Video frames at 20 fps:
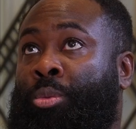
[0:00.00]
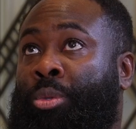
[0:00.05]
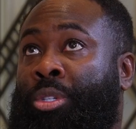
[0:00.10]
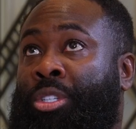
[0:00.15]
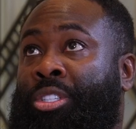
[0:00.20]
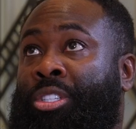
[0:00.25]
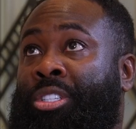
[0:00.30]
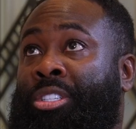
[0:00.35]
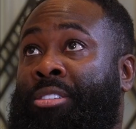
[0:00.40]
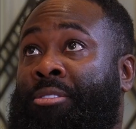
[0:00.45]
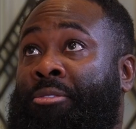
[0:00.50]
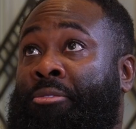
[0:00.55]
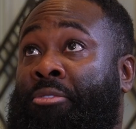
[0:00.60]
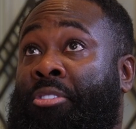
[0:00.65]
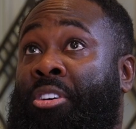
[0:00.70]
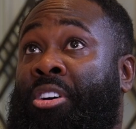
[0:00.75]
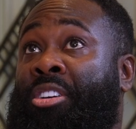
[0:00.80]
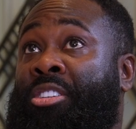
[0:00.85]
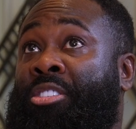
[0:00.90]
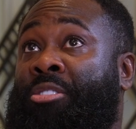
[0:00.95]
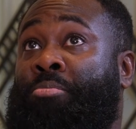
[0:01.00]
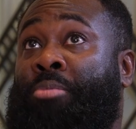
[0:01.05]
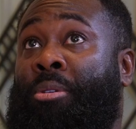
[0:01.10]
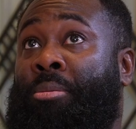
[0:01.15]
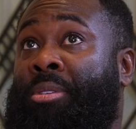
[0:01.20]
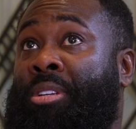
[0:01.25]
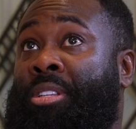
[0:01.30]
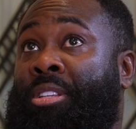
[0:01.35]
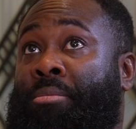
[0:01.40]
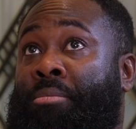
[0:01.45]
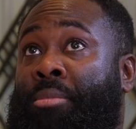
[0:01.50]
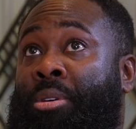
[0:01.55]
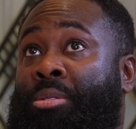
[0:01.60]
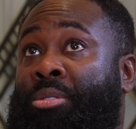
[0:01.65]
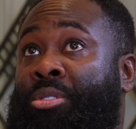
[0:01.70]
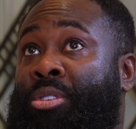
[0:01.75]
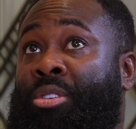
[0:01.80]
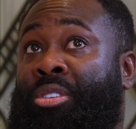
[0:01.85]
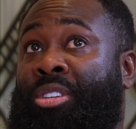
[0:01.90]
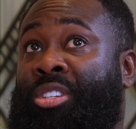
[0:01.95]
Which is probably the
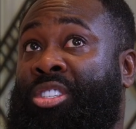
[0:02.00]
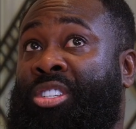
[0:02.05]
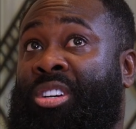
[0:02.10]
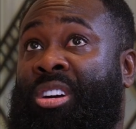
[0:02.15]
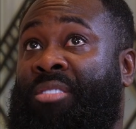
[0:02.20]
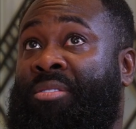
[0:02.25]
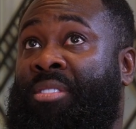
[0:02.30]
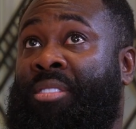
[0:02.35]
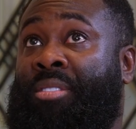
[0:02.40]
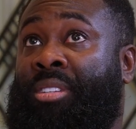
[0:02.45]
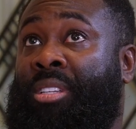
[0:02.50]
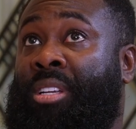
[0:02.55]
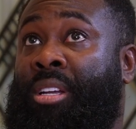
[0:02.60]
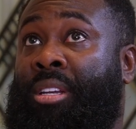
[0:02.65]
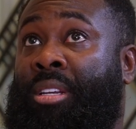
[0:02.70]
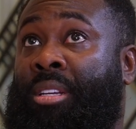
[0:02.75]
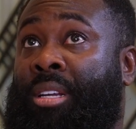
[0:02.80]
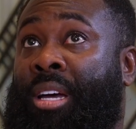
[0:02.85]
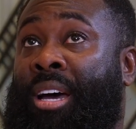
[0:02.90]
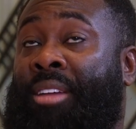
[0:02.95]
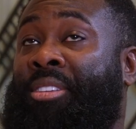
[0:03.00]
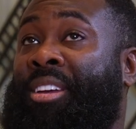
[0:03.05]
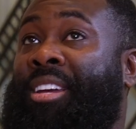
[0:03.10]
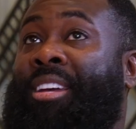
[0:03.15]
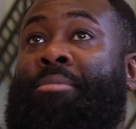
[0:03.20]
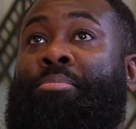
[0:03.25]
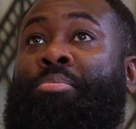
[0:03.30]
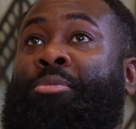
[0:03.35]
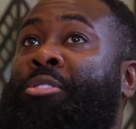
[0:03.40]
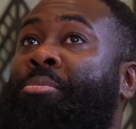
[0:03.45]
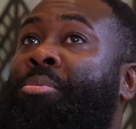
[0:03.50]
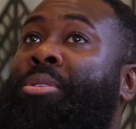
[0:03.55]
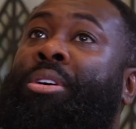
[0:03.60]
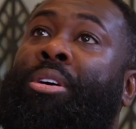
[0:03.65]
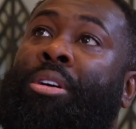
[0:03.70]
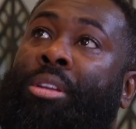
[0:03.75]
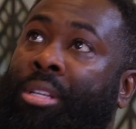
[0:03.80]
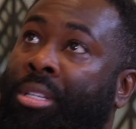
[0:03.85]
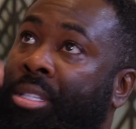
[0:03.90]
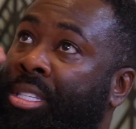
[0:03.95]
most honest show I've ever done. I think, to be
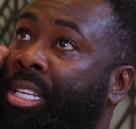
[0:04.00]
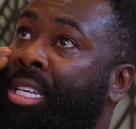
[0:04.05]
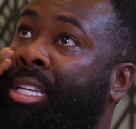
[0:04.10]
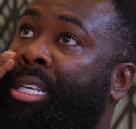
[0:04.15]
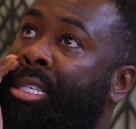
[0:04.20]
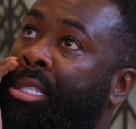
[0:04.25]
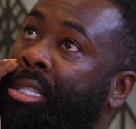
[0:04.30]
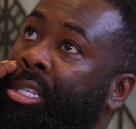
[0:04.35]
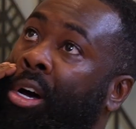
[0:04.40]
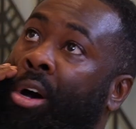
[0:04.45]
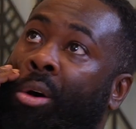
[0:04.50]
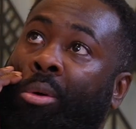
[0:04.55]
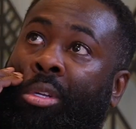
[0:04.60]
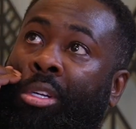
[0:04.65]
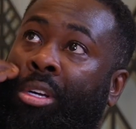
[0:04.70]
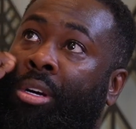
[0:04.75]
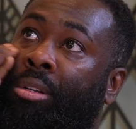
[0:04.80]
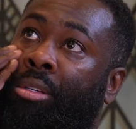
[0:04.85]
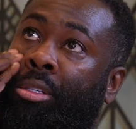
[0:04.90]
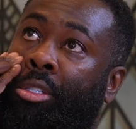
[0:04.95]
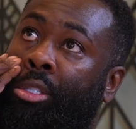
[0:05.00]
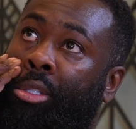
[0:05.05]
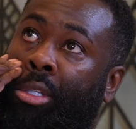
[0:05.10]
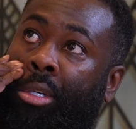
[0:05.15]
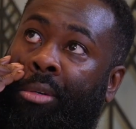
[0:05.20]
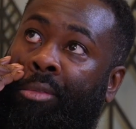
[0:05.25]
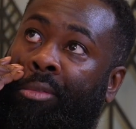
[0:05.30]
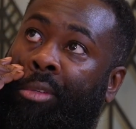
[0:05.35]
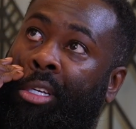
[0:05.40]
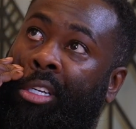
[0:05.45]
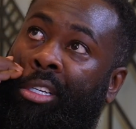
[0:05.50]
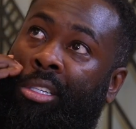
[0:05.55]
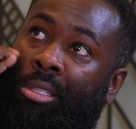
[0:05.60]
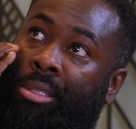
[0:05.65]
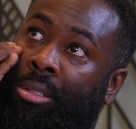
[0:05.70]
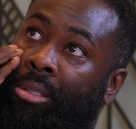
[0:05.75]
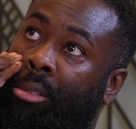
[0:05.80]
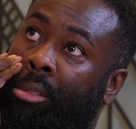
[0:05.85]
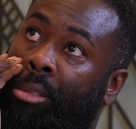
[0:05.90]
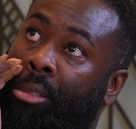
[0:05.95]
honest, it is the only honest show I've done.
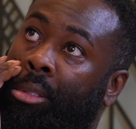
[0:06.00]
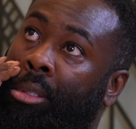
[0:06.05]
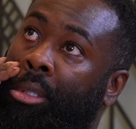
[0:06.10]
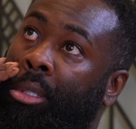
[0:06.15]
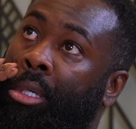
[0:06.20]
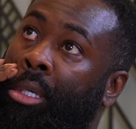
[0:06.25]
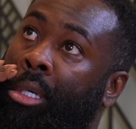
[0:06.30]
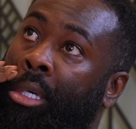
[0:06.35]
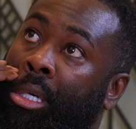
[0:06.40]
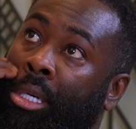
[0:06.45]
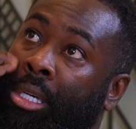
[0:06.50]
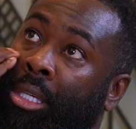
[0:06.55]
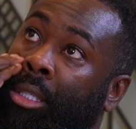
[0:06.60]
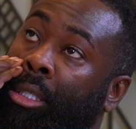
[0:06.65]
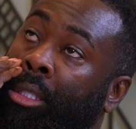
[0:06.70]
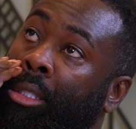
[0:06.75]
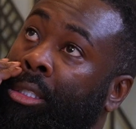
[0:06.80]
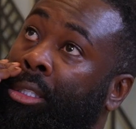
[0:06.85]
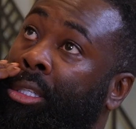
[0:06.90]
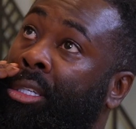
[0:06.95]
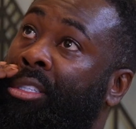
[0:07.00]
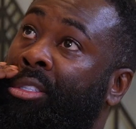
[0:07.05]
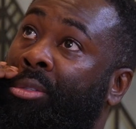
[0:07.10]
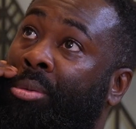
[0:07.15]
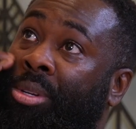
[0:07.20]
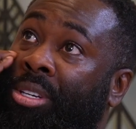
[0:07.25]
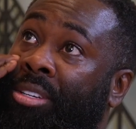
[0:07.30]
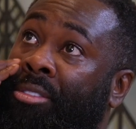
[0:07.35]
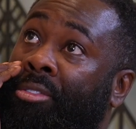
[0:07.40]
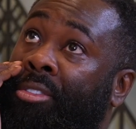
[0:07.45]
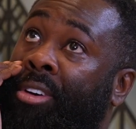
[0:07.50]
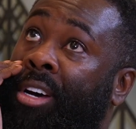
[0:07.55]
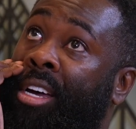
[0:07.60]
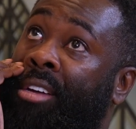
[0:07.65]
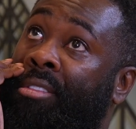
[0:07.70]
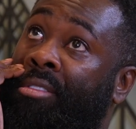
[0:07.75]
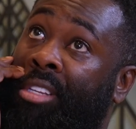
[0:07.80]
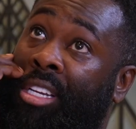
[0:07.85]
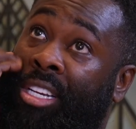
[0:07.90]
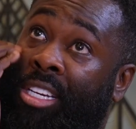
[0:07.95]
So in
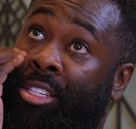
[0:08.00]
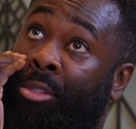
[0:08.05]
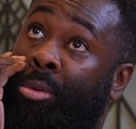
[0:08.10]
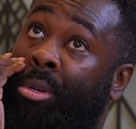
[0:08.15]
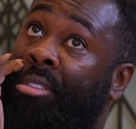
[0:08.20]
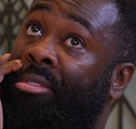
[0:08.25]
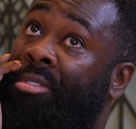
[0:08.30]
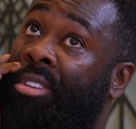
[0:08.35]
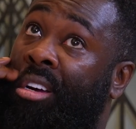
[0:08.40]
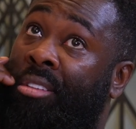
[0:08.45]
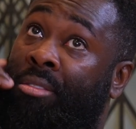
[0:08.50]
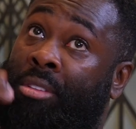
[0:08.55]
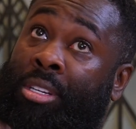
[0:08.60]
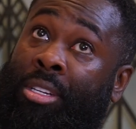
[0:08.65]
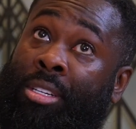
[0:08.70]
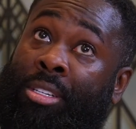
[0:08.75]
nearly 25